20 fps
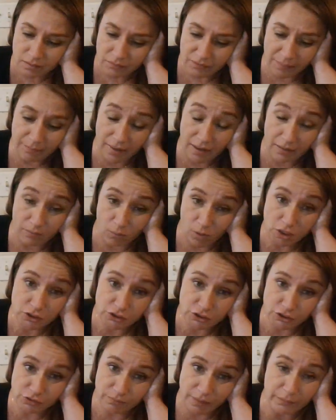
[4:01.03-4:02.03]
They might
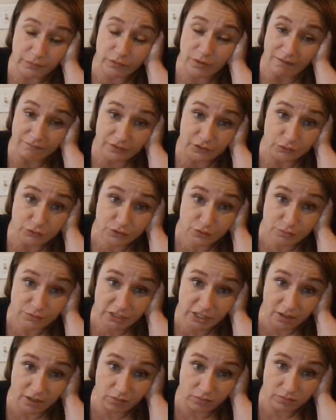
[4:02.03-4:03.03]
watch you. Maybe you have a YouTube
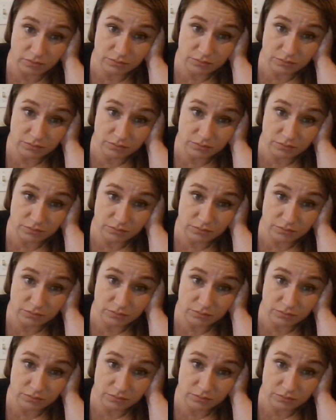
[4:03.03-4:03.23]
channel